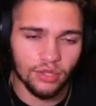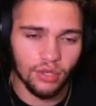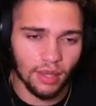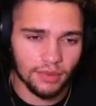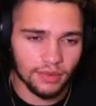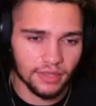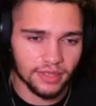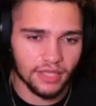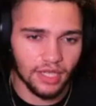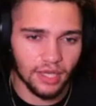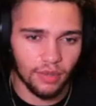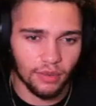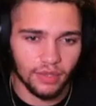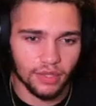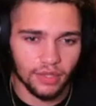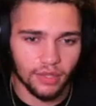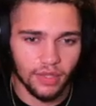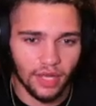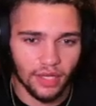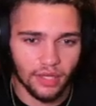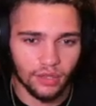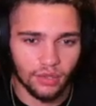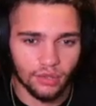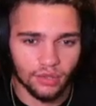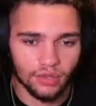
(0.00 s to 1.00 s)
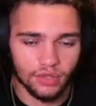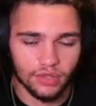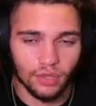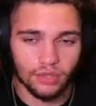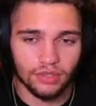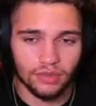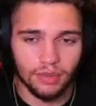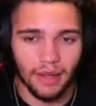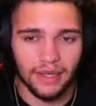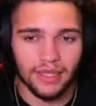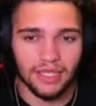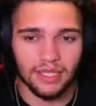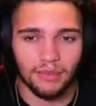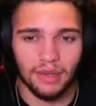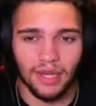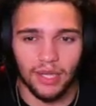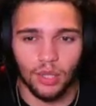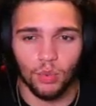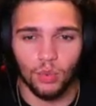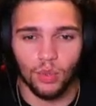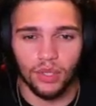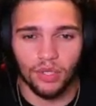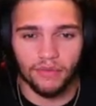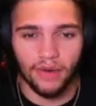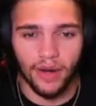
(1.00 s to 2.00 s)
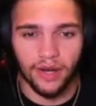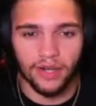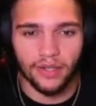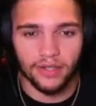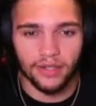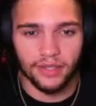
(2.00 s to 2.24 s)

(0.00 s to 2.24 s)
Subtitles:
the Tailwind. Okay, cool. So it's probably gonna be like Wind Rider,